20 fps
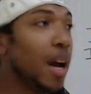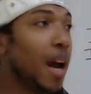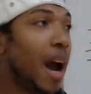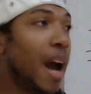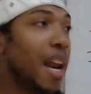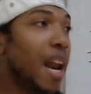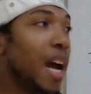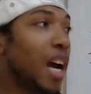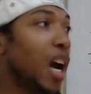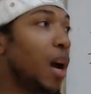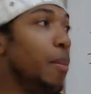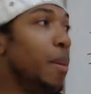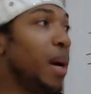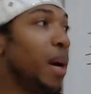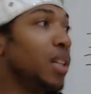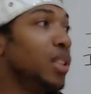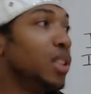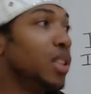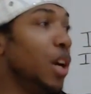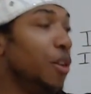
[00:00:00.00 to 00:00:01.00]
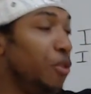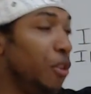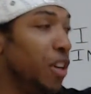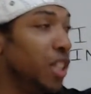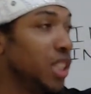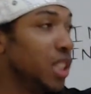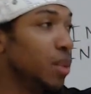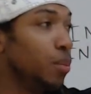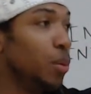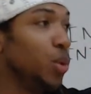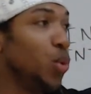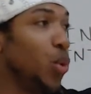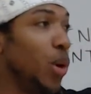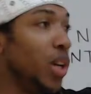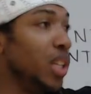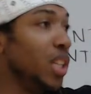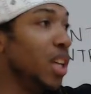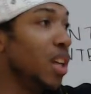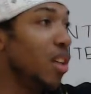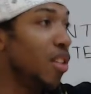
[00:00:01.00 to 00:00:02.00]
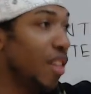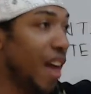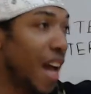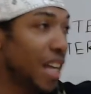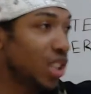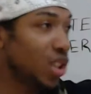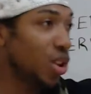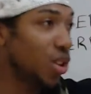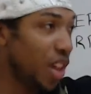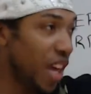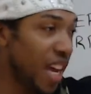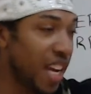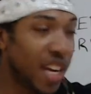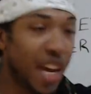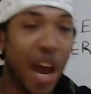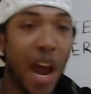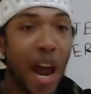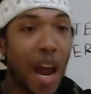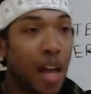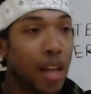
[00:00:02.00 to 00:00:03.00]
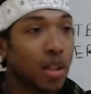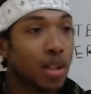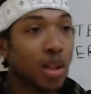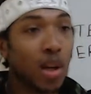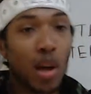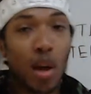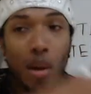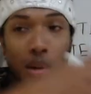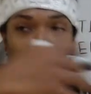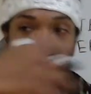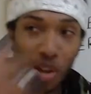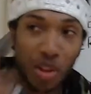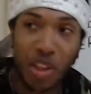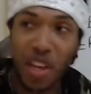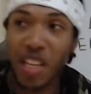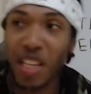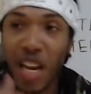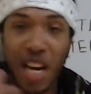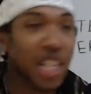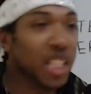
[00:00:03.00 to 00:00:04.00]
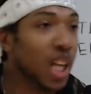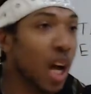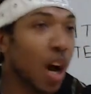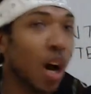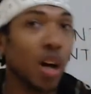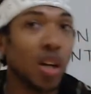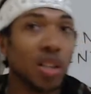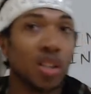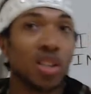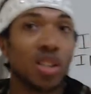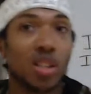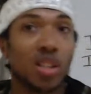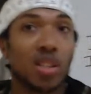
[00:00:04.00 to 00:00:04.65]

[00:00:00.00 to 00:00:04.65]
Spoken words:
and I can make a difference between that thing and the thing that is ours.